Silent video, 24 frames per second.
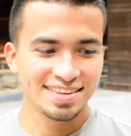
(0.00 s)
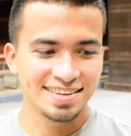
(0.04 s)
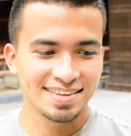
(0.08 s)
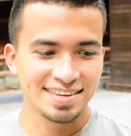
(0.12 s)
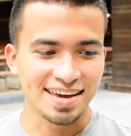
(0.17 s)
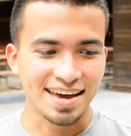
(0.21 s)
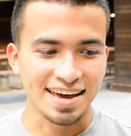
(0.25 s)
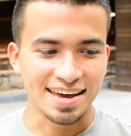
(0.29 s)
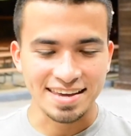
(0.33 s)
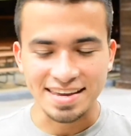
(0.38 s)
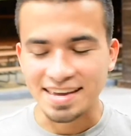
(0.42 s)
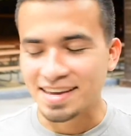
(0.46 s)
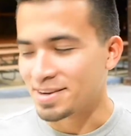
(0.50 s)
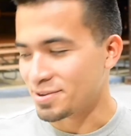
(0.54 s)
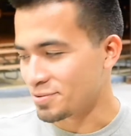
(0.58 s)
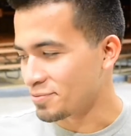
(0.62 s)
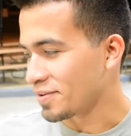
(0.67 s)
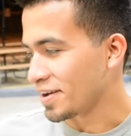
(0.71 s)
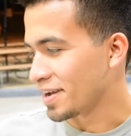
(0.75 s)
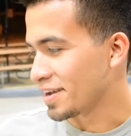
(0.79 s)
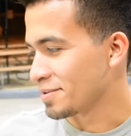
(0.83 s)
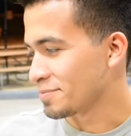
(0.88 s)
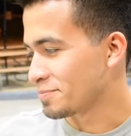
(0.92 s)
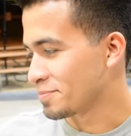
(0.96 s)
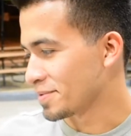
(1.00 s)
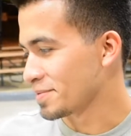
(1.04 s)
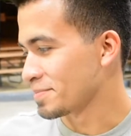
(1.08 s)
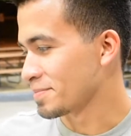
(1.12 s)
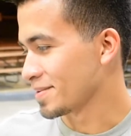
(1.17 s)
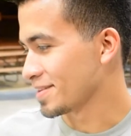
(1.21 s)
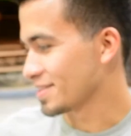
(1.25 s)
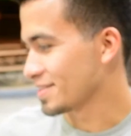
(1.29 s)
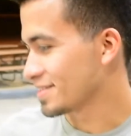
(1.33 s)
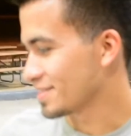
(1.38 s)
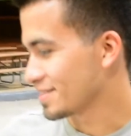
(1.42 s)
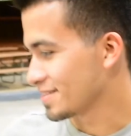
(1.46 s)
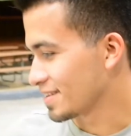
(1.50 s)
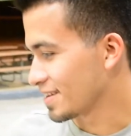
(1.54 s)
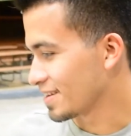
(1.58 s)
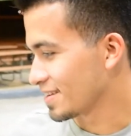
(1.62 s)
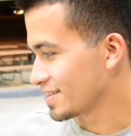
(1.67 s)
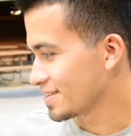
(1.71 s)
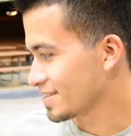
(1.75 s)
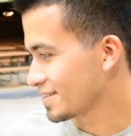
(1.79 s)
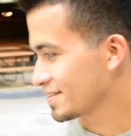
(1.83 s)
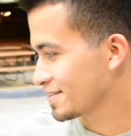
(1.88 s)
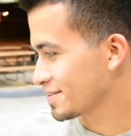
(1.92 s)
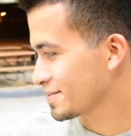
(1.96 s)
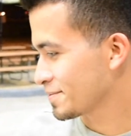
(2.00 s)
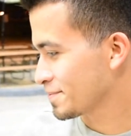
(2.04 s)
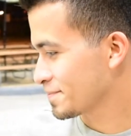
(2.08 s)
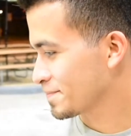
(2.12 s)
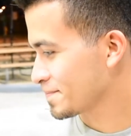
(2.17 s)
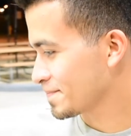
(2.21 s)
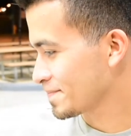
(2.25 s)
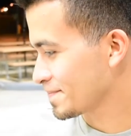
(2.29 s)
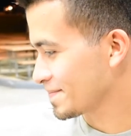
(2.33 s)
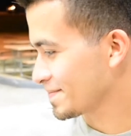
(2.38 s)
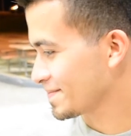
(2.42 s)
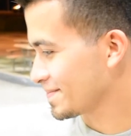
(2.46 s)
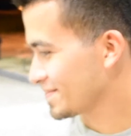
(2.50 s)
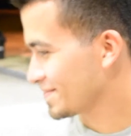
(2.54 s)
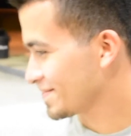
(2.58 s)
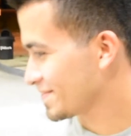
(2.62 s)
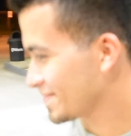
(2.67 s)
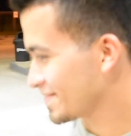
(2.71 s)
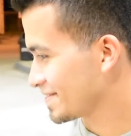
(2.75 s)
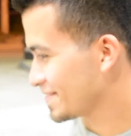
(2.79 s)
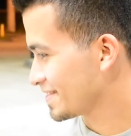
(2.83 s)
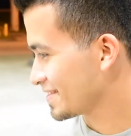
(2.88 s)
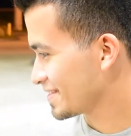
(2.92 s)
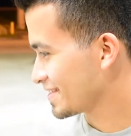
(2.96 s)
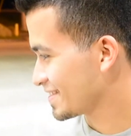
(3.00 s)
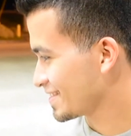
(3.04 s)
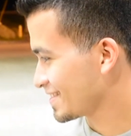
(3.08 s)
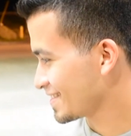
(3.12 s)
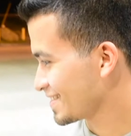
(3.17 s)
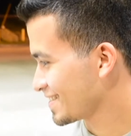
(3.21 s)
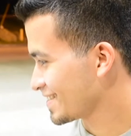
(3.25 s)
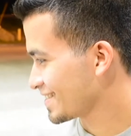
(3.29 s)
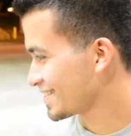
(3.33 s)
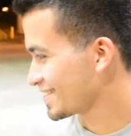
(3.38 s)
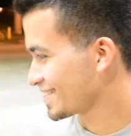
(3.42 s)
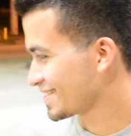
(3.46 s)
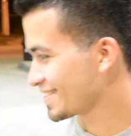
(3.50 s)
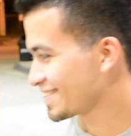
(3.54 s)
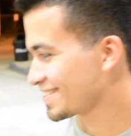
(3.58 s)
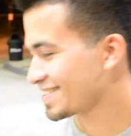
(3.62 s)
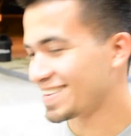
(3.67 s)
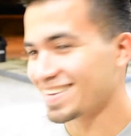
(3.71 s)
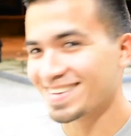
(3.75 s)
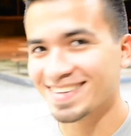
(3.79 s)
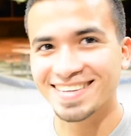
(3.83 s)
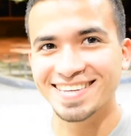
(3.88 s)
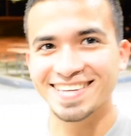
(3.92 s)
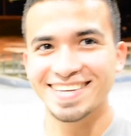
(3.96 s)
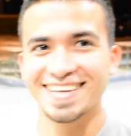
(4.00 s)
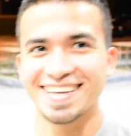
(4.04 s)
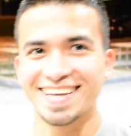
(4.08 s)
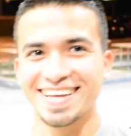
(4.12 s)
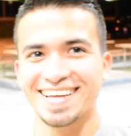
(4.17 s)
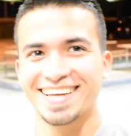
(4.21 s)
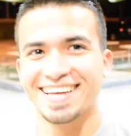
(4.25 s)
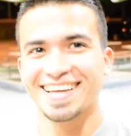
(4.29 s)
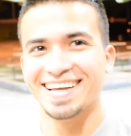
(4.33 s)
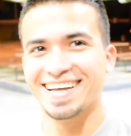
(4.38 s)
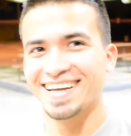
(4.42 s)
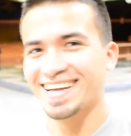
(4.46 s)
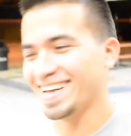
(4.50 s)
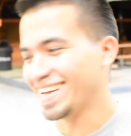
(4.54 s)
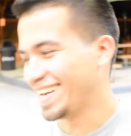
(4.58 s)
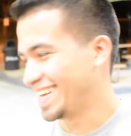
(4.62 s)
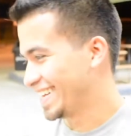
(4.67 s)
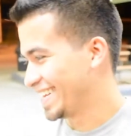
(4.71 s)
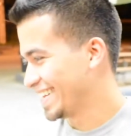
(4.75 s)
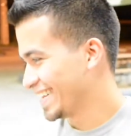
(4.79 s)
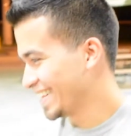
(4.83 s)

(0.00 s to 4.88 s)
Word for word: 85 Damn, but dude, let me tell you, I felt I was scared. I was like, yo, this is finally it.